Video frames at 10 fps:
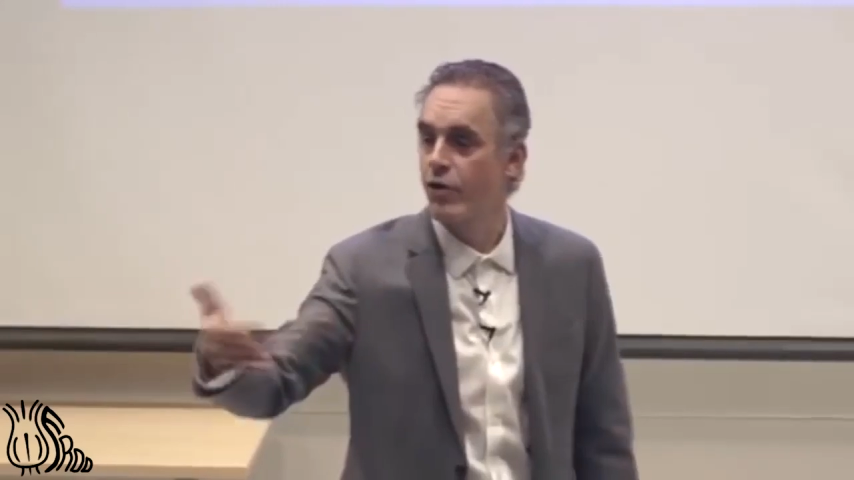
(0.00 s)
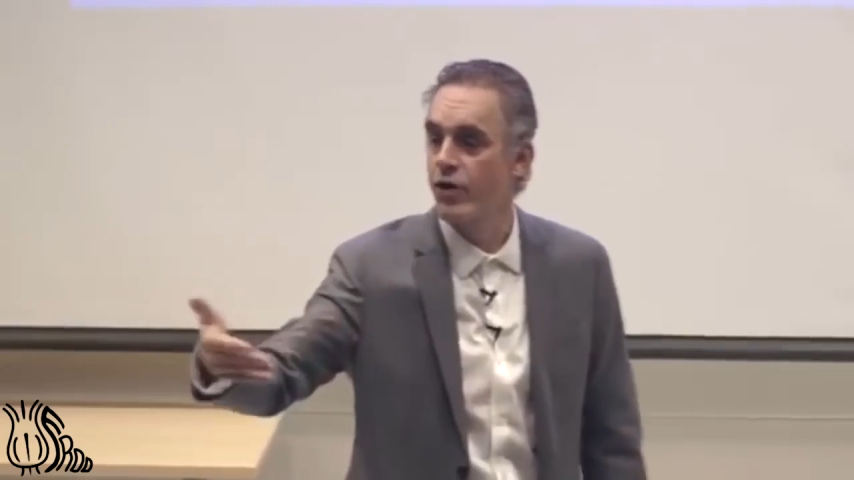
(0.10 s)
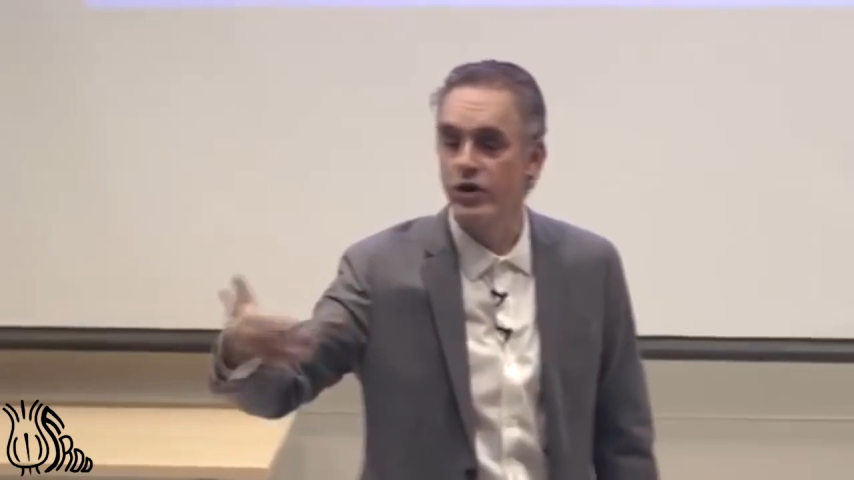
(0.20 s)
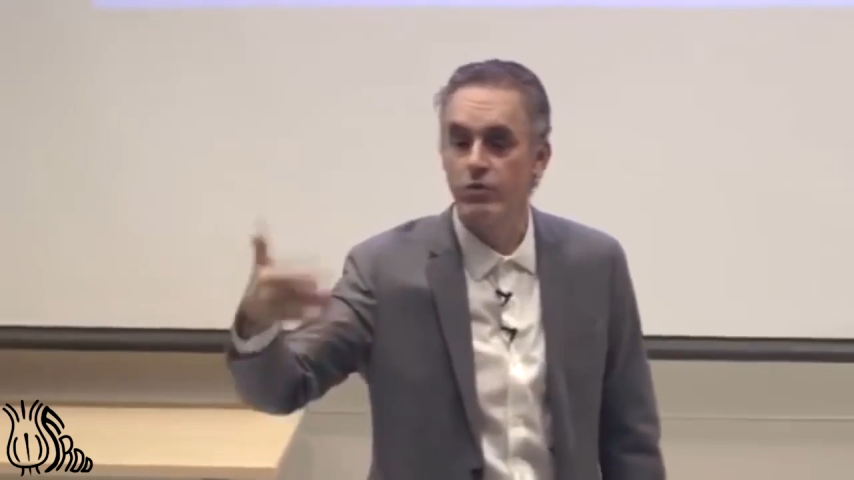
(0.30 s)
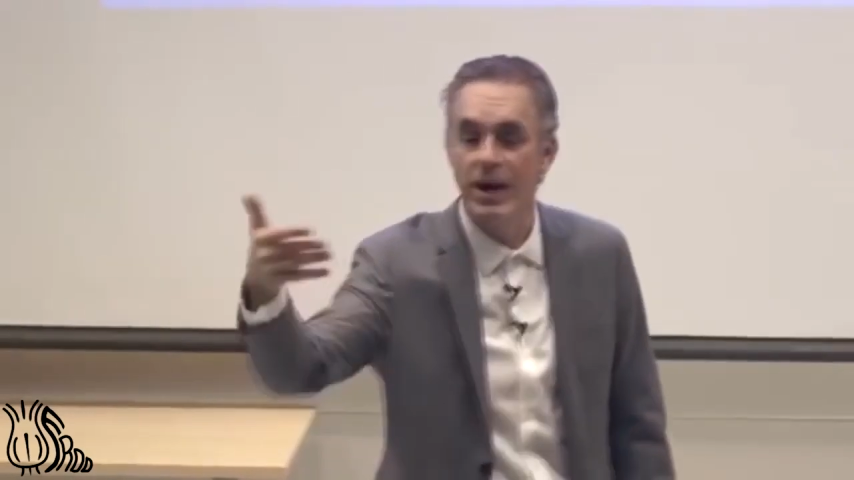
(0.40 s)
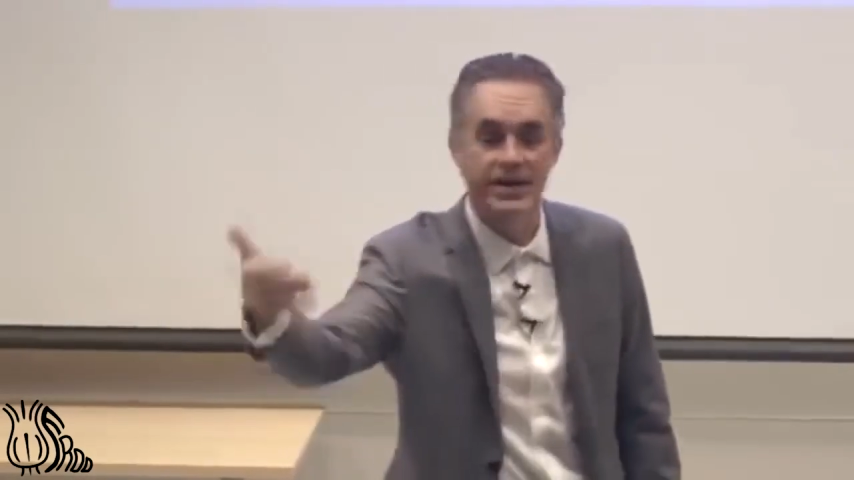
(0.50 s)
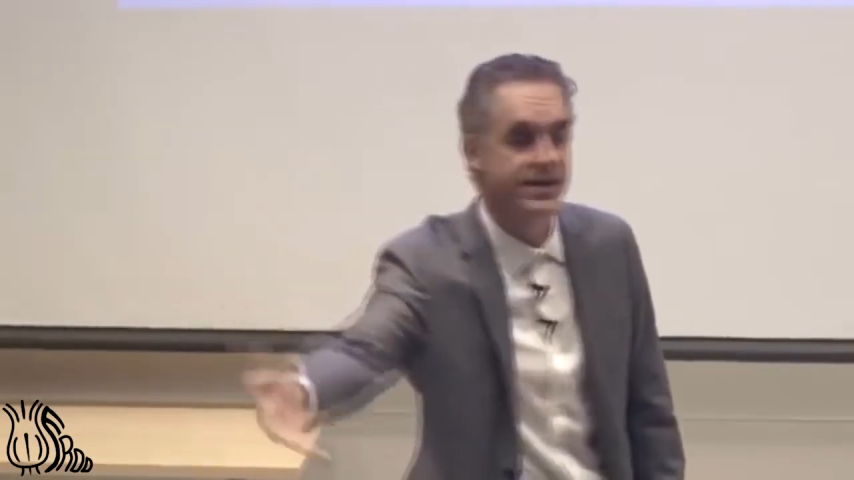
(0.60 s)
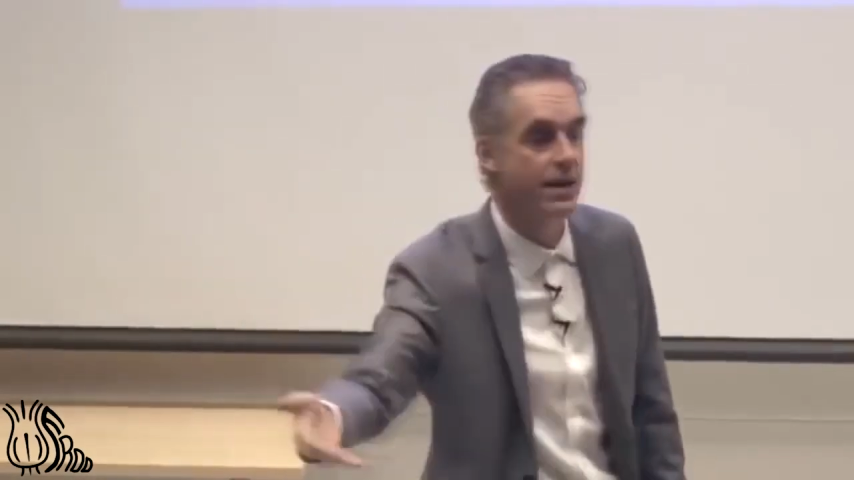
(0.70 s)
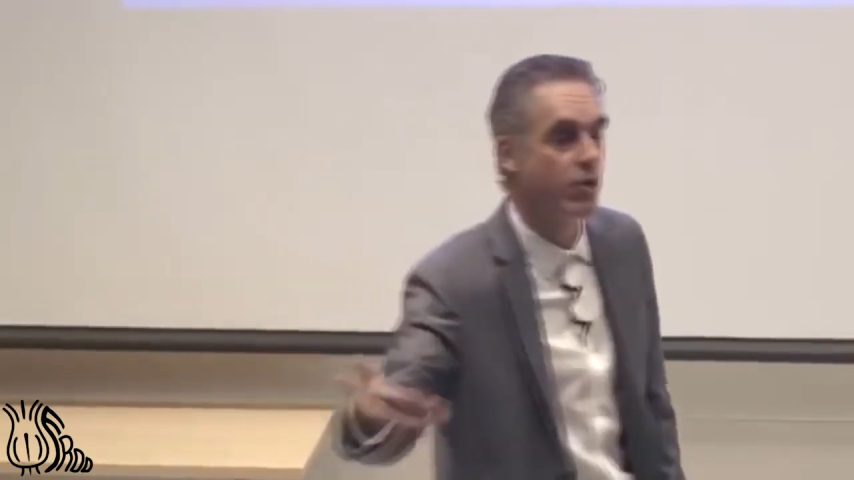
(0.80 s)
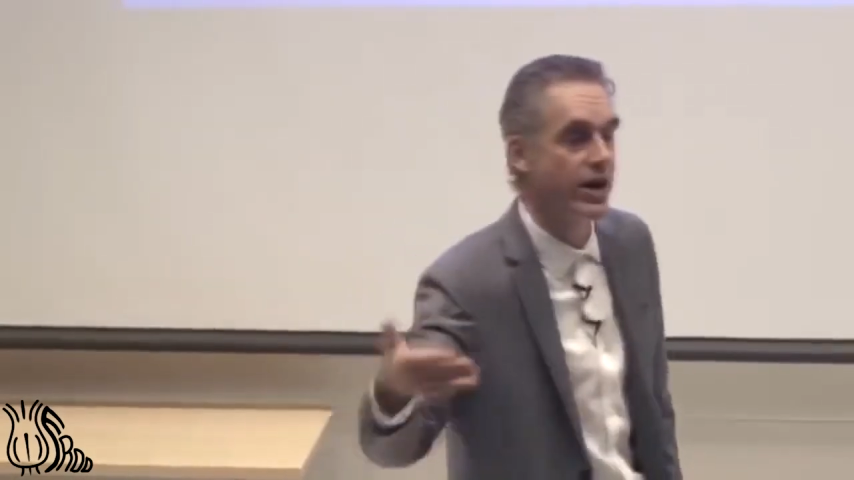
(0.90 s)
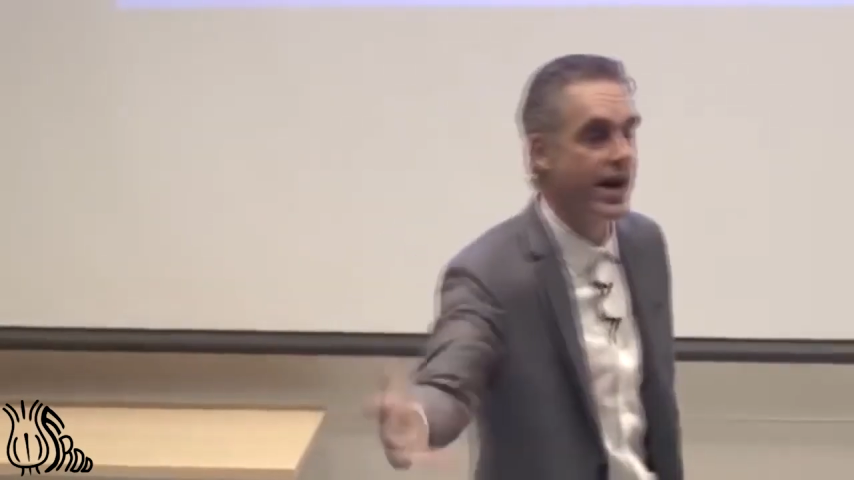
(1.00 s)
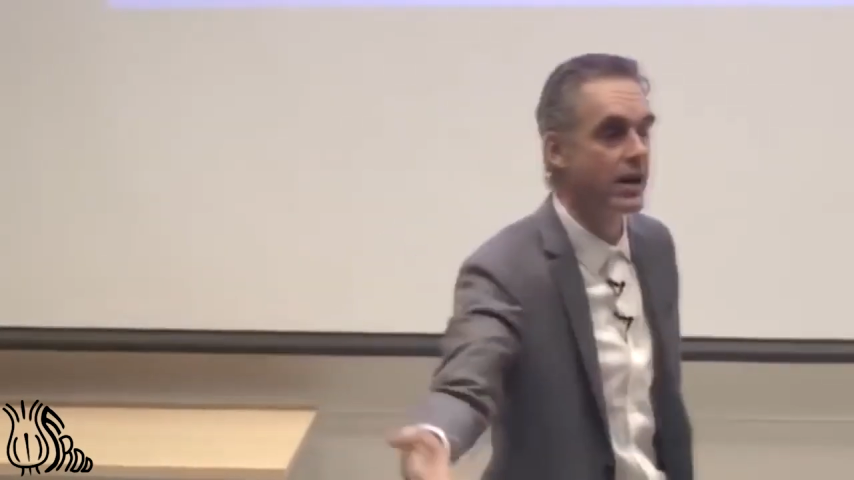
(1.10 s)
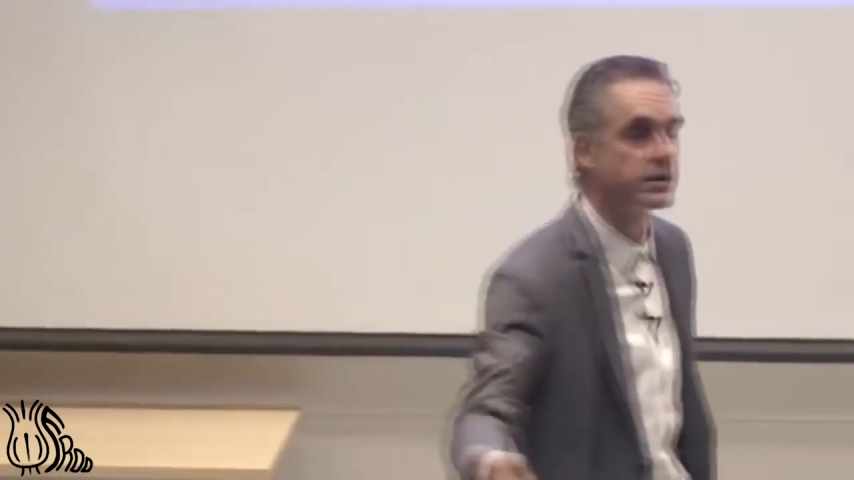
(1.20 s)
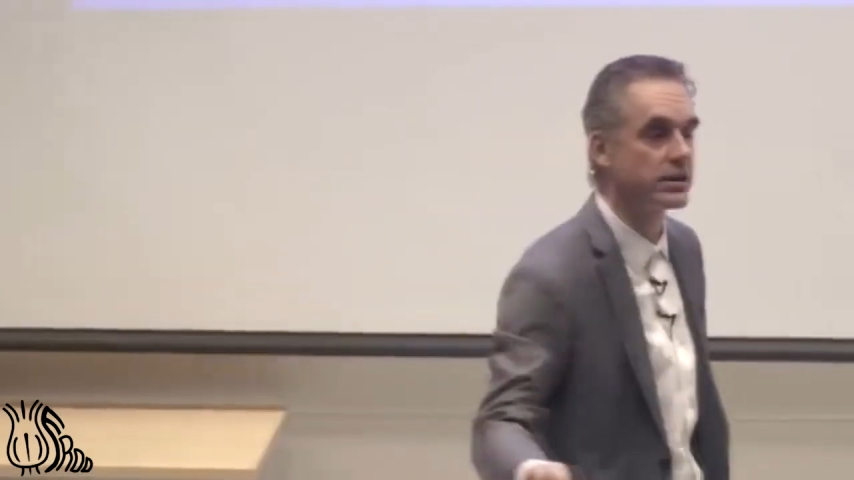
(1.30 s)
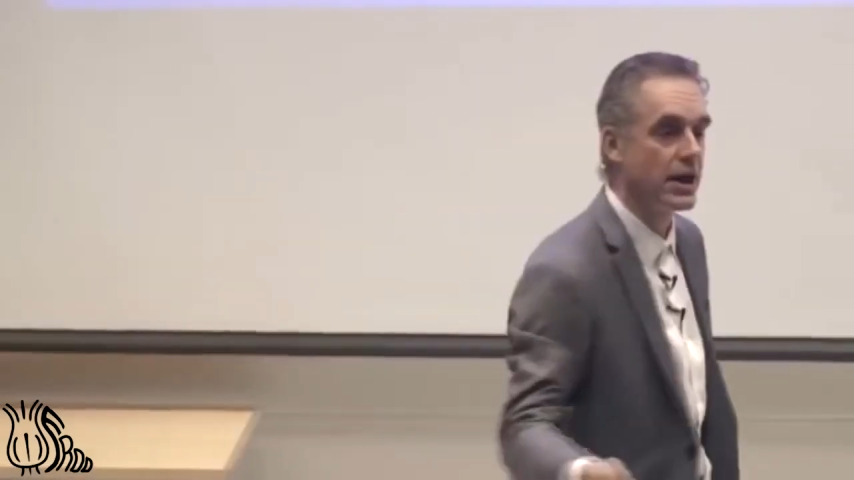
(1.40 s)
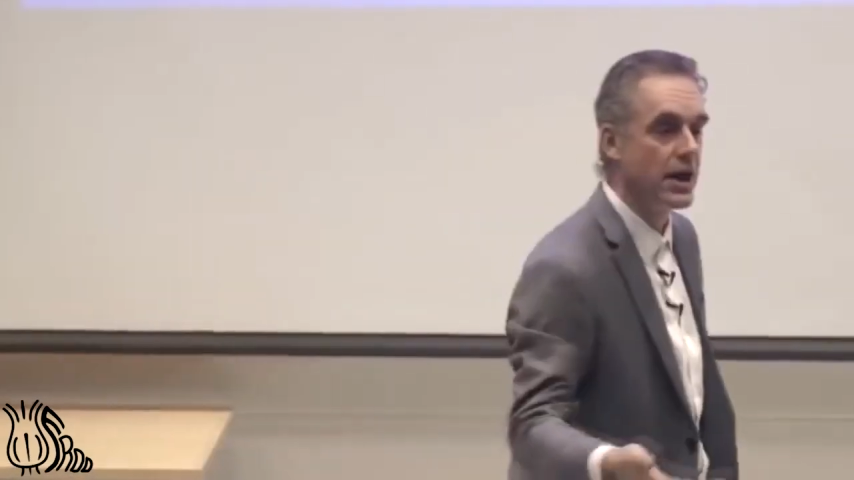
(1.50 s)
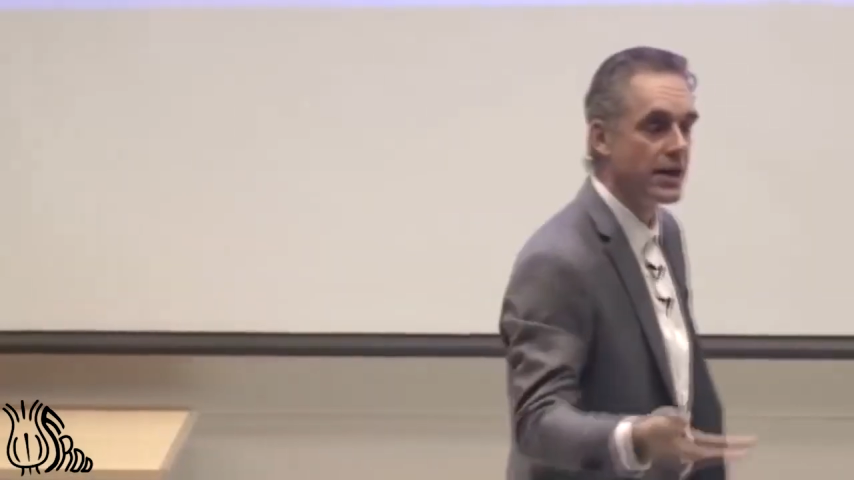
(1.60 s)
for you by someone else